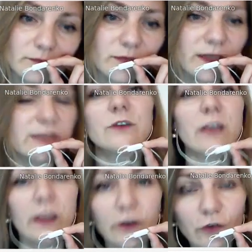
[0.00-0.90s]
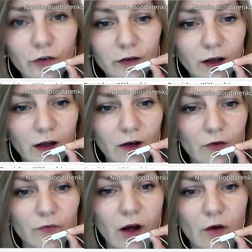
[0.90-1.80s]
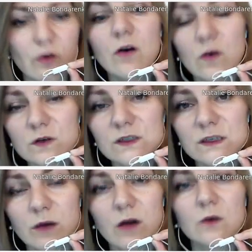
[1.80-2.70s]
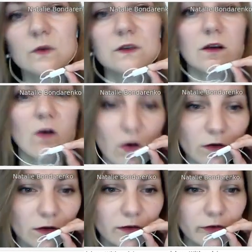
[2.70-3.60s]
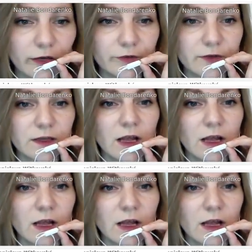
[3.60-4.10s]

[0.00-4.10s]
education of our host about the coral reef.